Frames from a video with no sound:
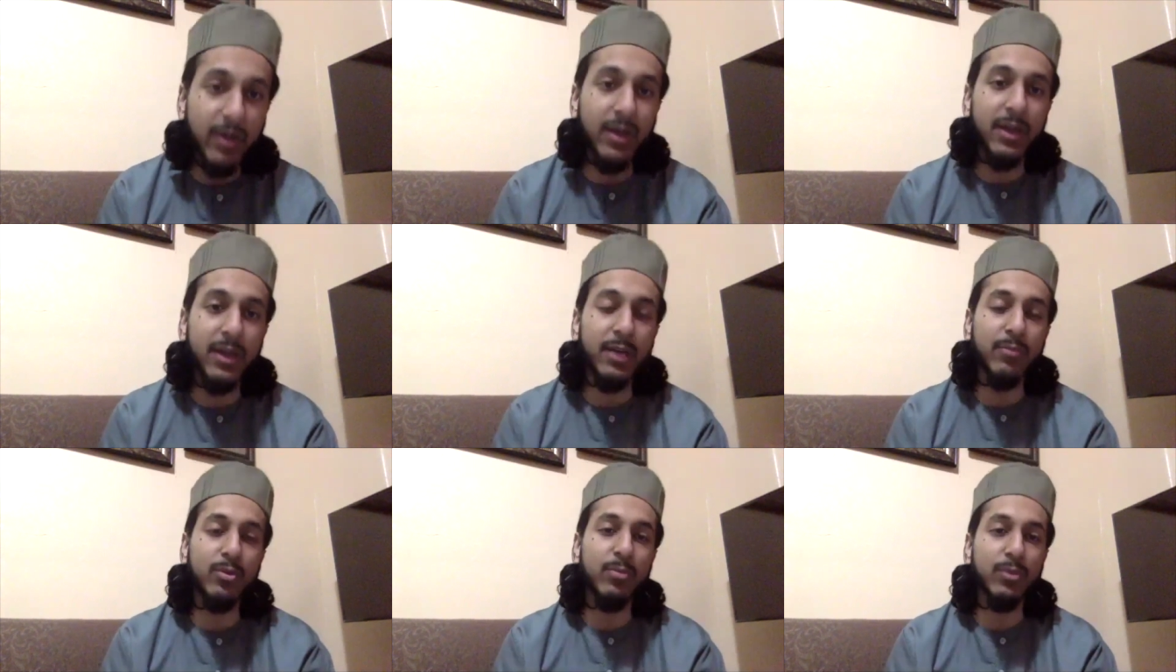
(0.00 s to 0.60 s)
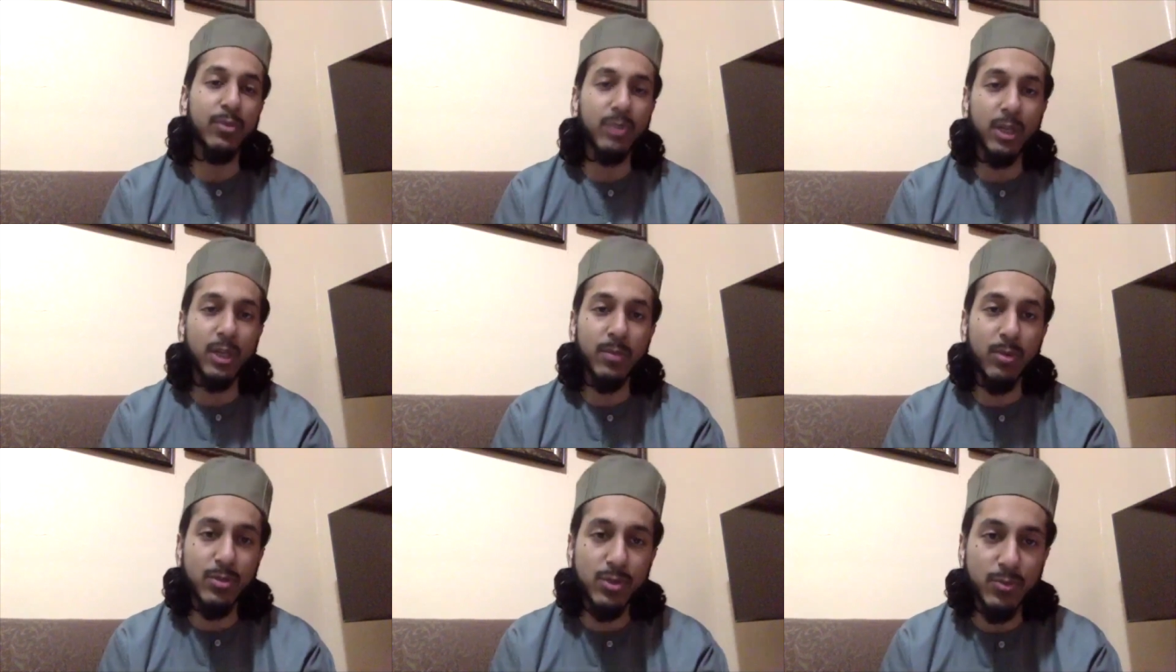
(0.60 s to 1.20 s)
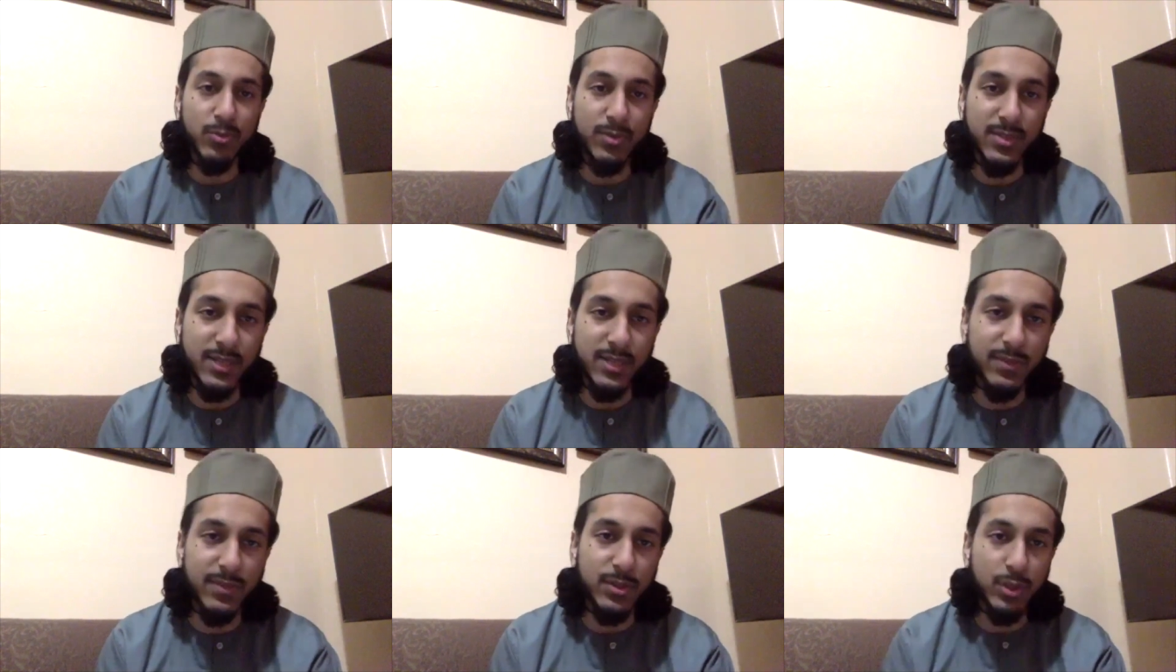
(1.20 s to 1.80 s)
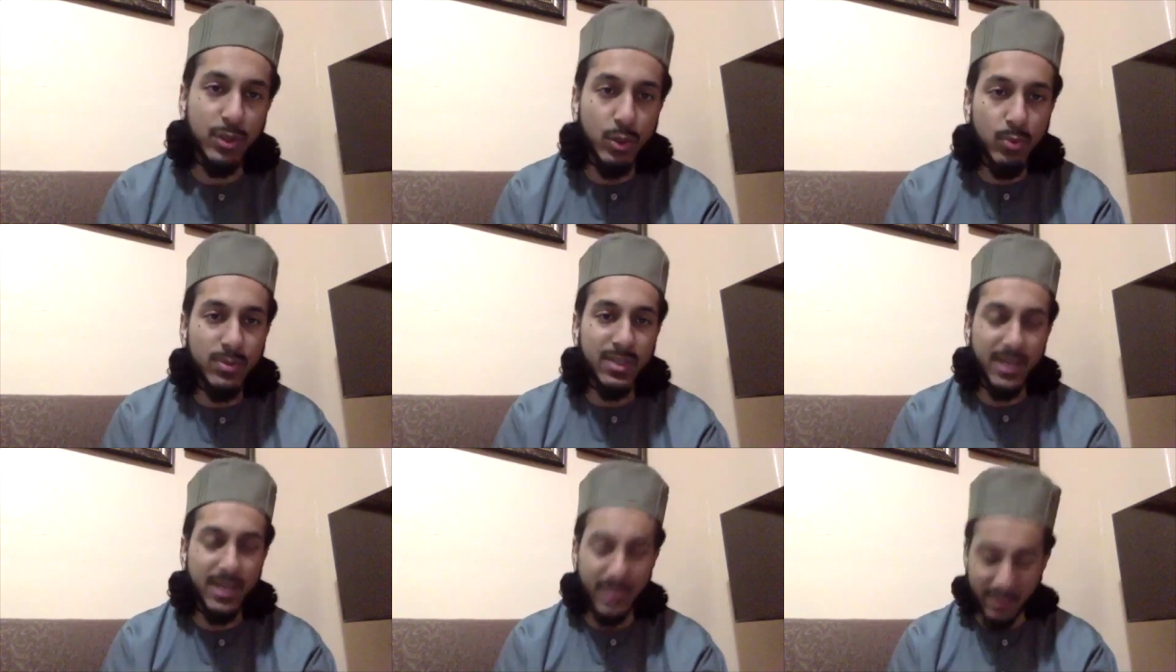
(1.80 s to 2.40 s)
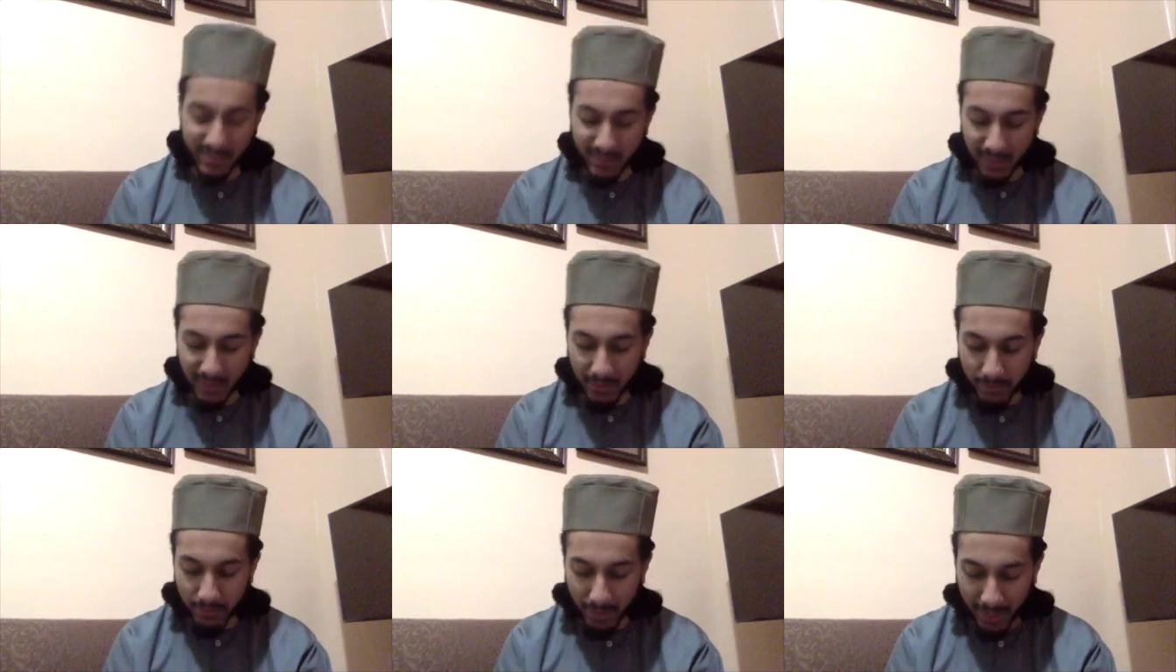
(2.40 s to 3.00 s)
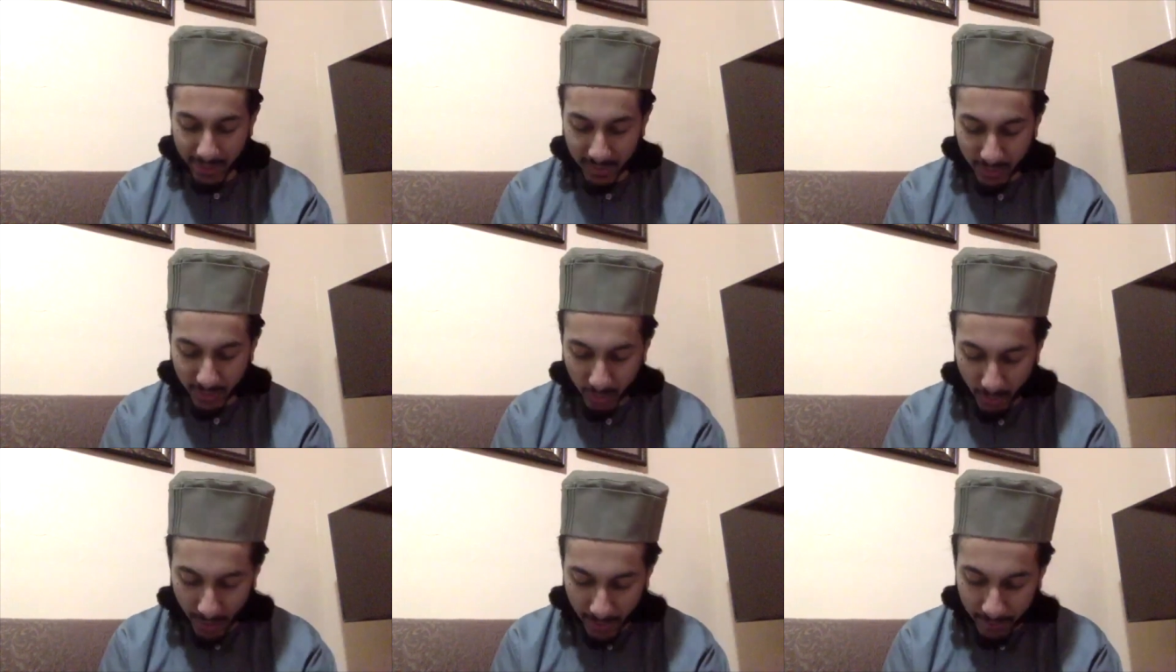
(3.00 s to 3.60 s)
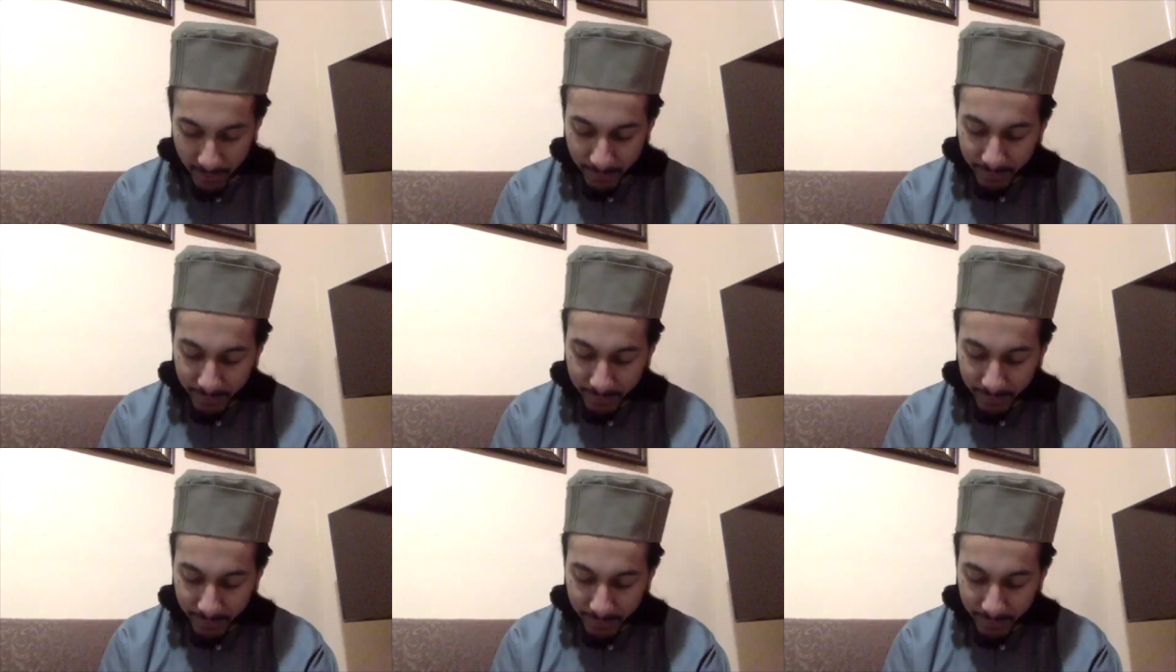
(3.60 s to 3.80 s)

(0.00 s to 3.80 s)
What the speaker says: and Abdul Muttalib also received this news that his son passed away.